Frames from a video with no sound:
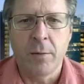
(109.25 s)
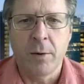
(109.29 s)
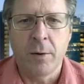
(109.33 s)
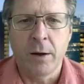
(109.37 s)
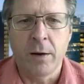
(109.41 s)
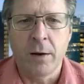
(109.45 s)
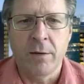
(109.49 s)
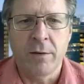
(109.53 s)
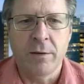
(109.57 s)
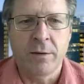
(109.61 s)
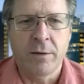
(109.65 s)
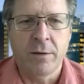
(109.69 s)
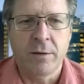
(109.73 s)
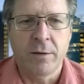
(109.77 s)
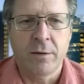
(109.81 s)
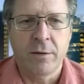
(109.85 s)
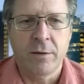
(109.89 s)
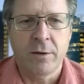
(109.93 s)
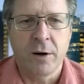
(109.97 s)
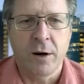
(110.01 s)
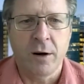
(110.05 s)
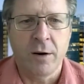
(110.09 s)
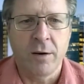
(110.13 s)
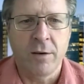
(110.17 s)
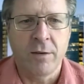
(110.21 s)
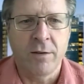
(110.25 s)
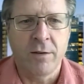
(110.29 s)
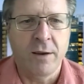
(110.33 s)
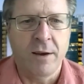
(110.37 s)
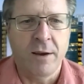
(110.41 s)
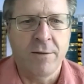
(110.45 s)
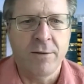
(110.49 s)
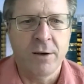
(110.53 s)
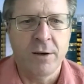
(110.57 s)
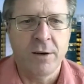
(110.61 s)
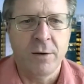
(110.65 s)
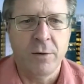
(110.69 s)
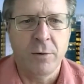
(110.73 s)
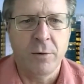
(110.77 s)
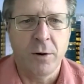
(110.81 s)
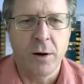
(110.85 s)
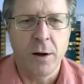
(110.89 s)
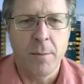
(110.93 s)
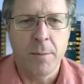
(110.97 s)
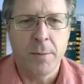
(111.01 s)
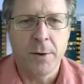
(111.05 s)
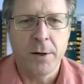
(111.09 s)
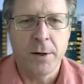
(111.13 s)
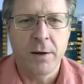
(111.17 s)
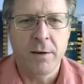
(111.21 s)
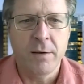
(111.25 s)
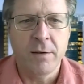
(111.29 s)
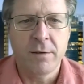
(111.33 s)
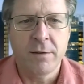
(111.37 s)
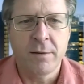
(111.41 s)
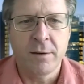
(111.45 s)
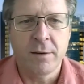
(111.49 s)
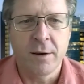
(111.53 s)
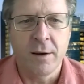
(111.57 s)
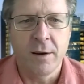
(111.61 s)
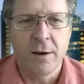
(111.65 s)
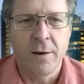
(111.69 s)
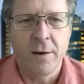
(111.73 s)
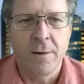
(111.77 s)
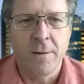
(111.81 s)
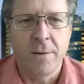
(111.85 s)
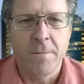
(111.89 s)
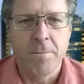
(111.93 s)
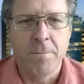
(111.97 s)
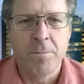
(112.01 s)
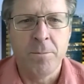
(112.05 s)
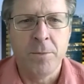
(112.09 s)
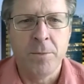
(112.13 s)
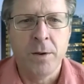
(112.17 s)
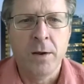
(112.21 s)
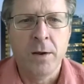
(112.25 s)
We started seven new companies. Um,